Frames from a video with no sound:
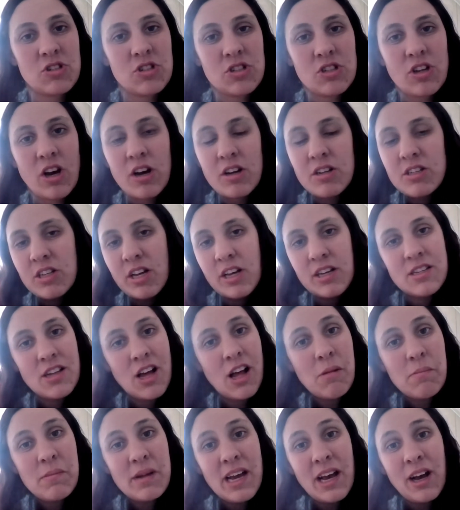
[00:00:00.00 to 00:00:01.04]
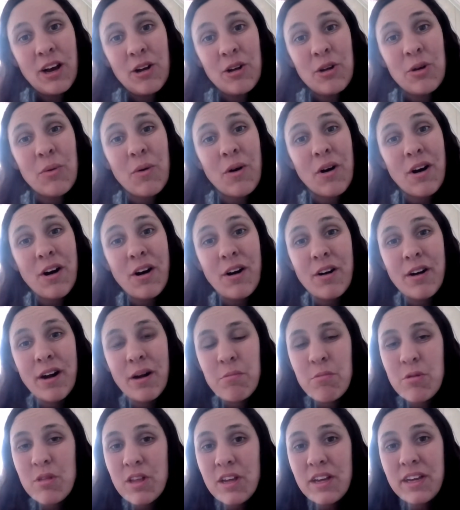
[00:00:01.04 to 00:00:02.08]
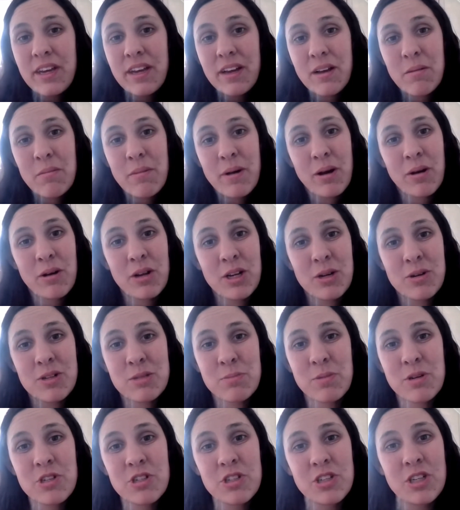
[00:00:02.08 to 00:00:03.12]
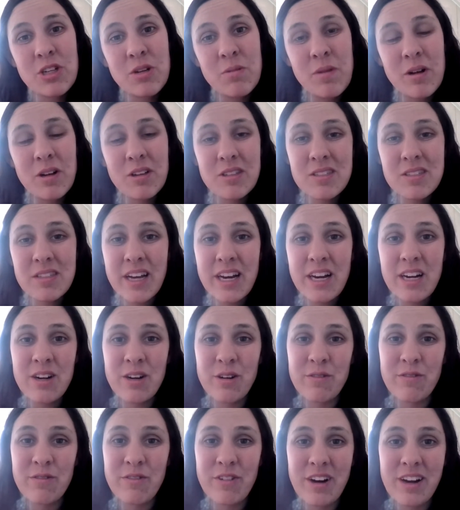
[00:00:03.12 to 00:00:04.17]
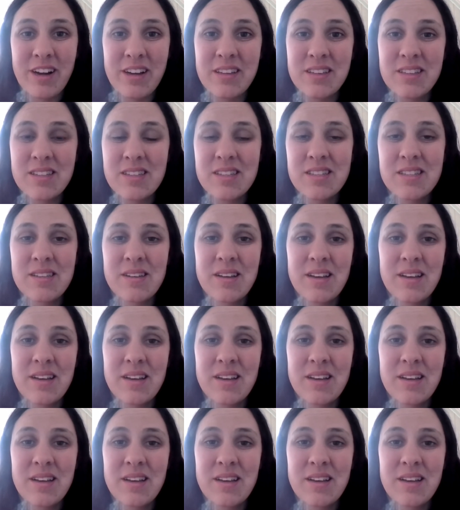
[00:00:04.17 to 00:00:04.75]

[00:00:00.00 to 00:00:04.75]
Tell me how you are. I'm thinking about you, especially you Mel's Diner friends.